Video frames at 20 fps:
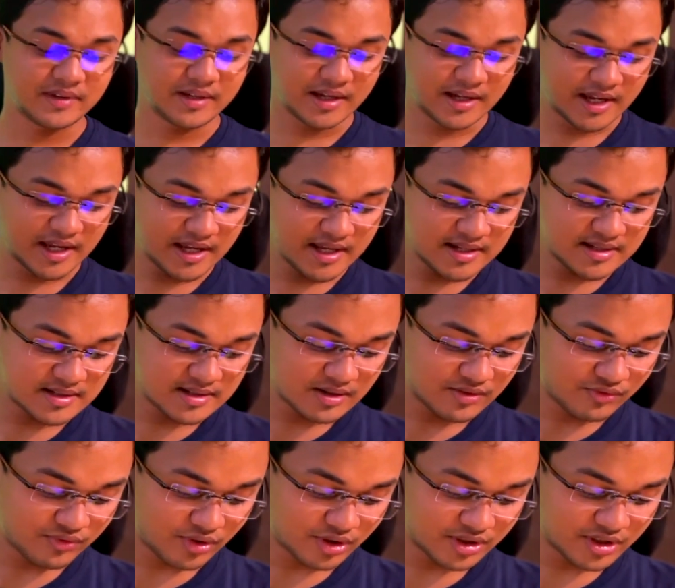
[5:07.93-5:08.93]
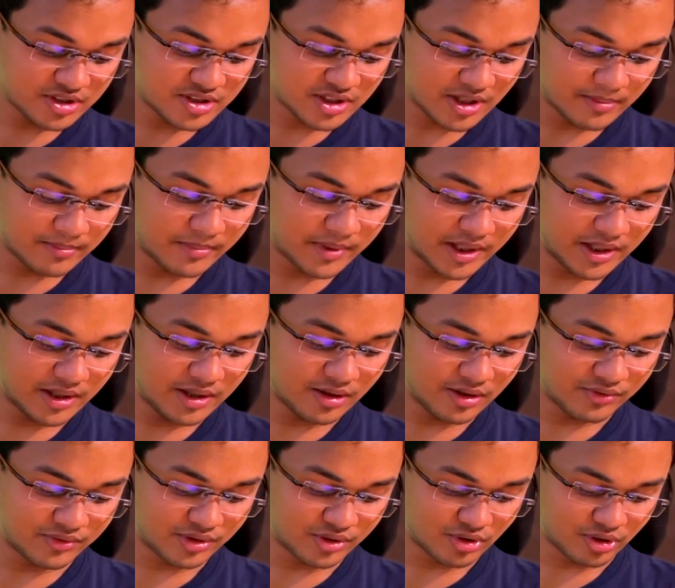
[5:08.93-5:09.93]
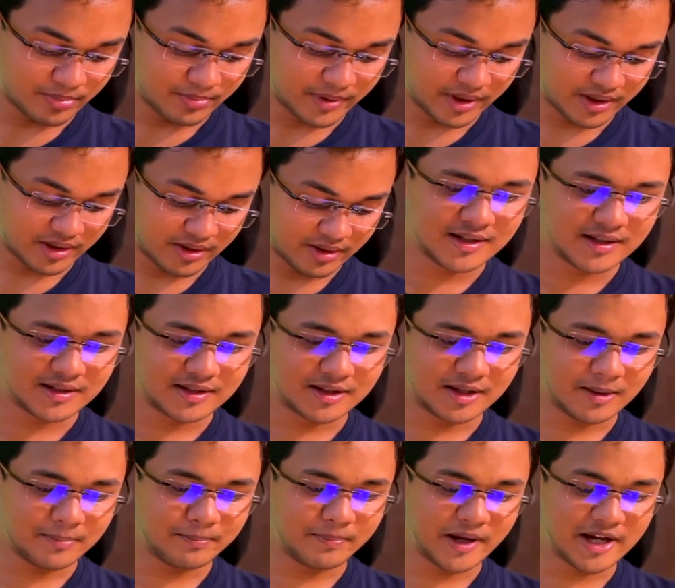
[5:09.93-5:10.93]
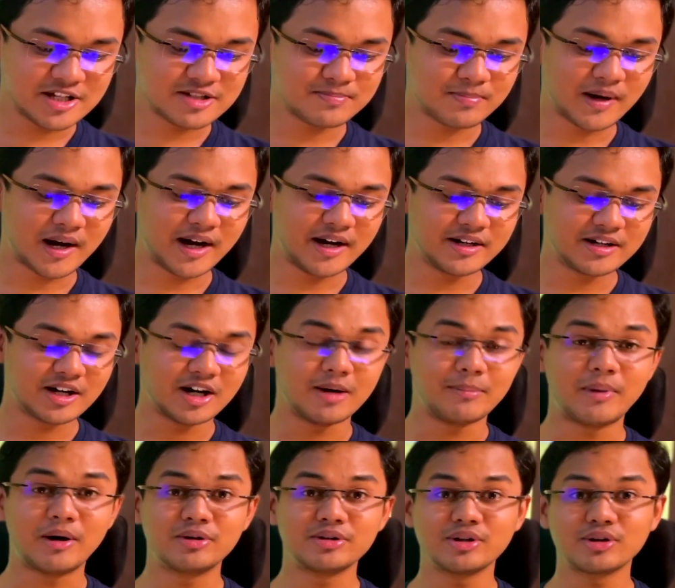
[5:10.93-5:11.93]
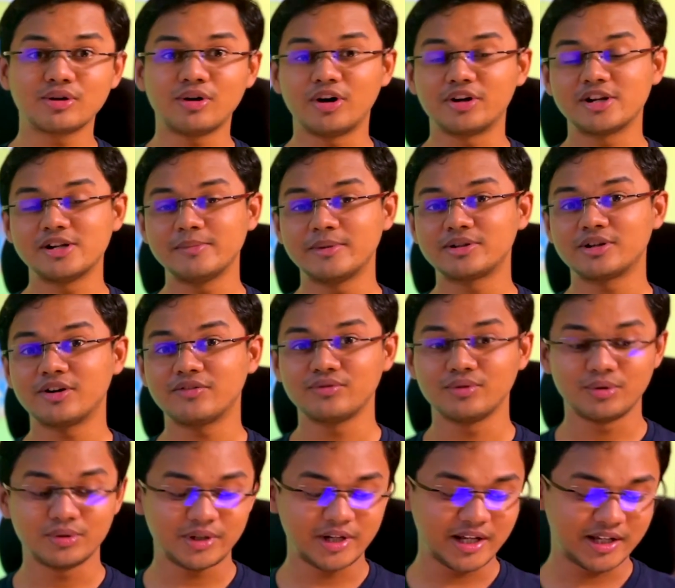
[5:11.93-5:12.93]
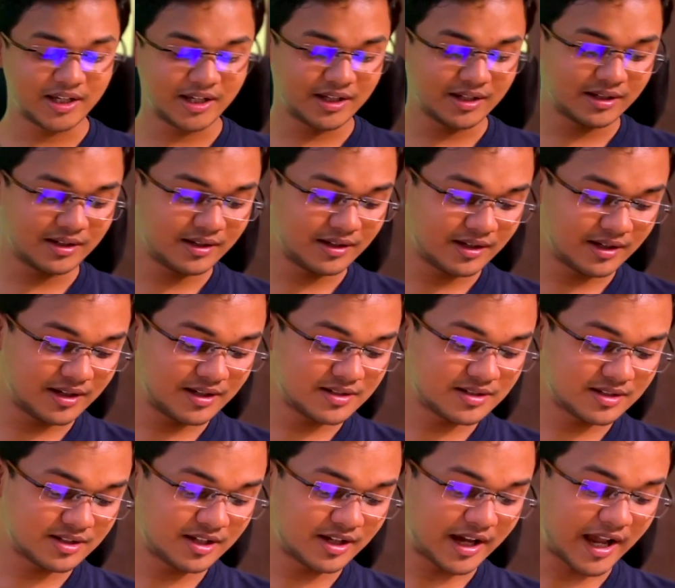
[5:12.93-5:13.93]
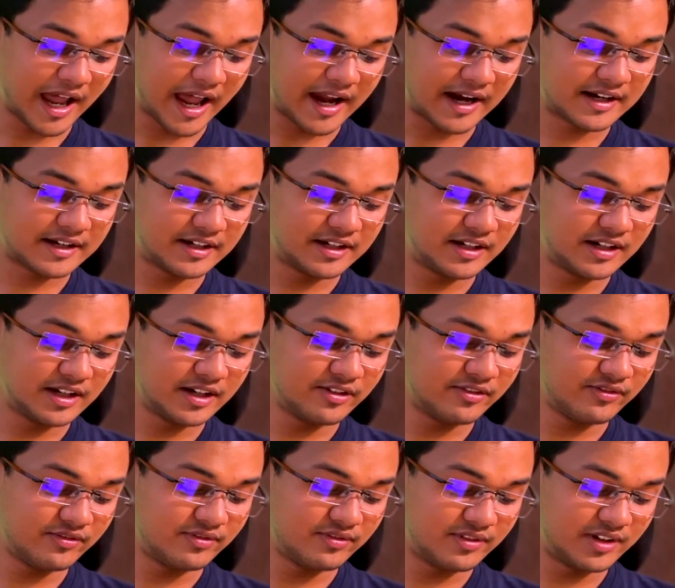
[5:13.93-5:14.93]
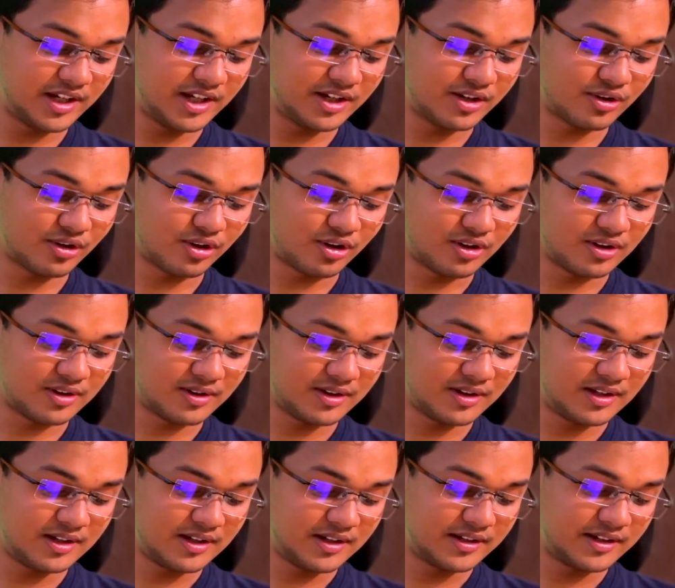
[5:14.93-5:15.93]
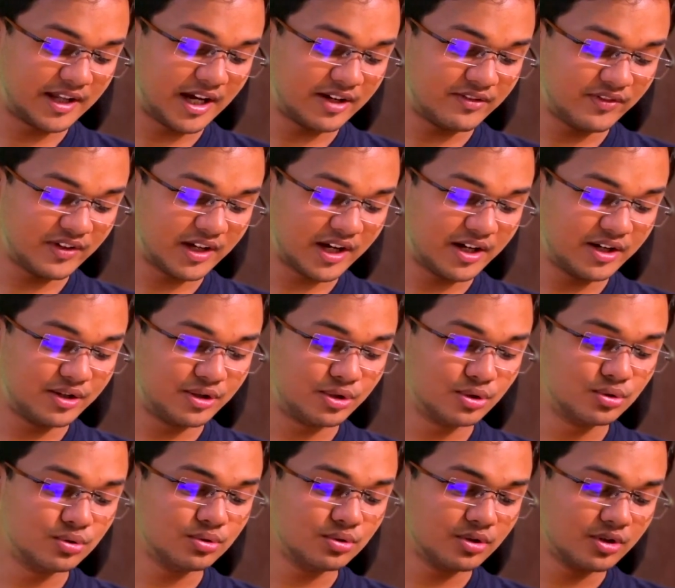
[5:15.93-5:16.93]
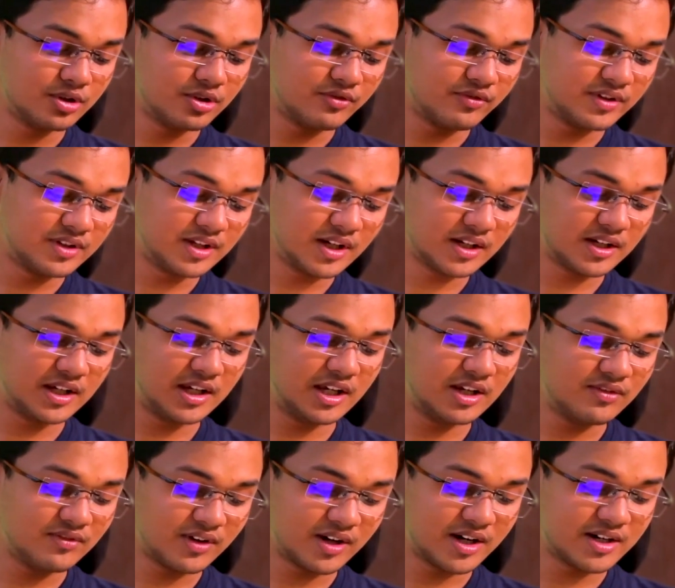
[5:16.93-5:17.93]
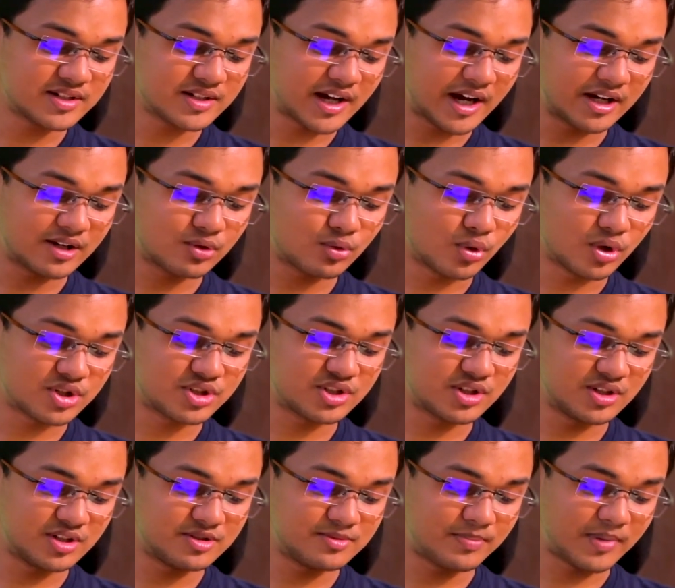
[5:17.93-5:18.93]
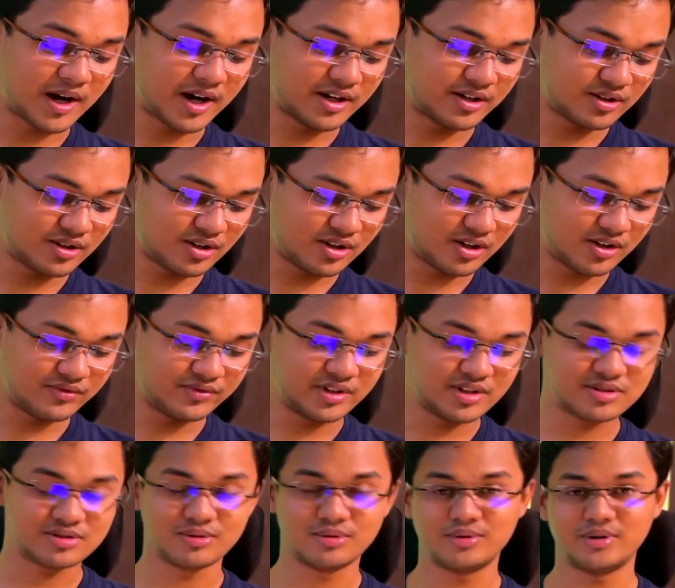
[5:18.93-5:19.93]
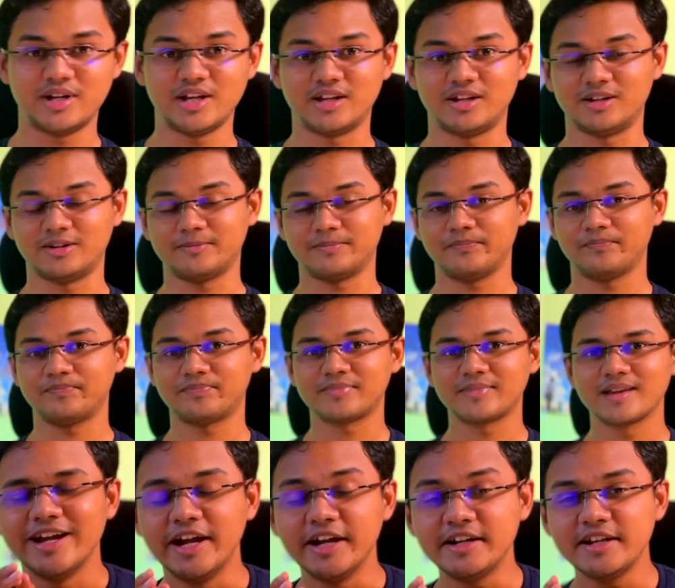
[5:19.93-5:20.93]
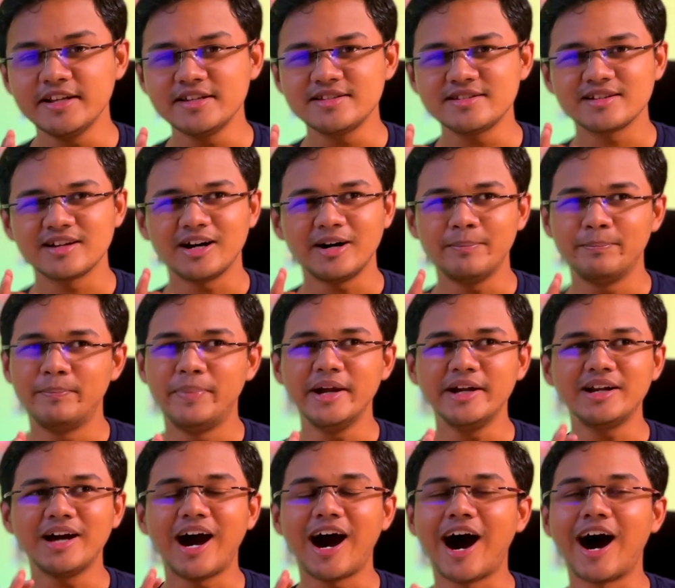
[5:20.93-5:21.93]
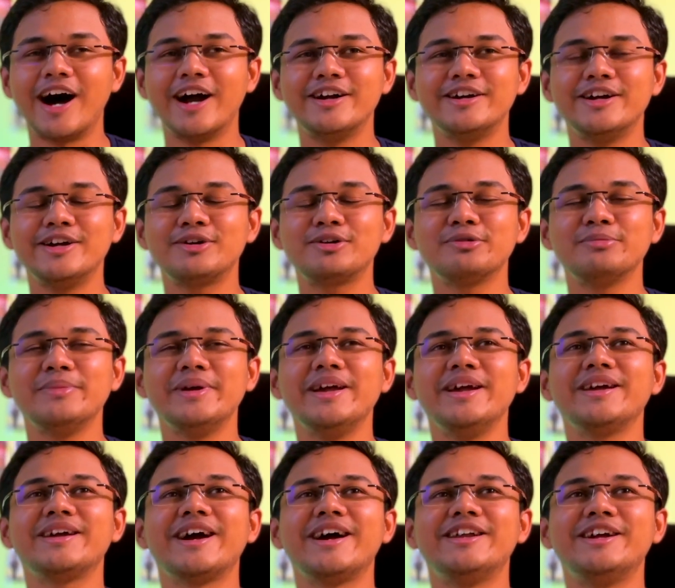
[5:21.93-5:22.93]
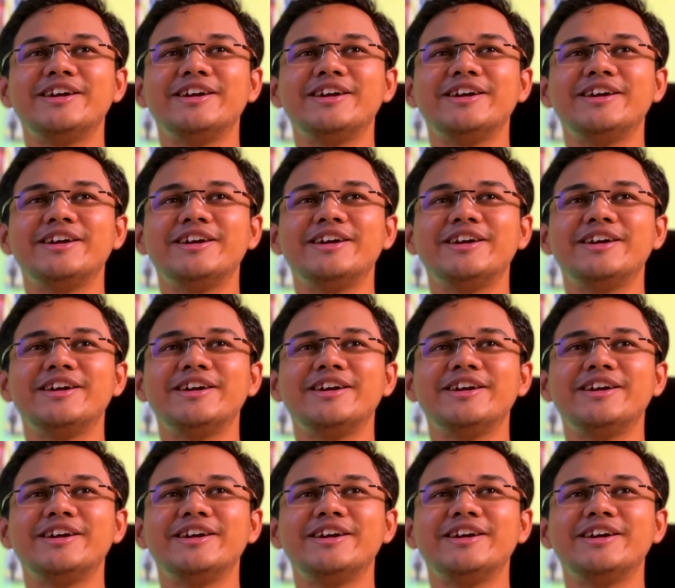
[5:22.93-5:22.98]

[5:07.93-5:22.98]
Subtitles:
is for the summary of the topic. The best part about the Cornell method of note taking is the active recall that we can do with the keywords and questions part of this note taking. It is a bit harder to make and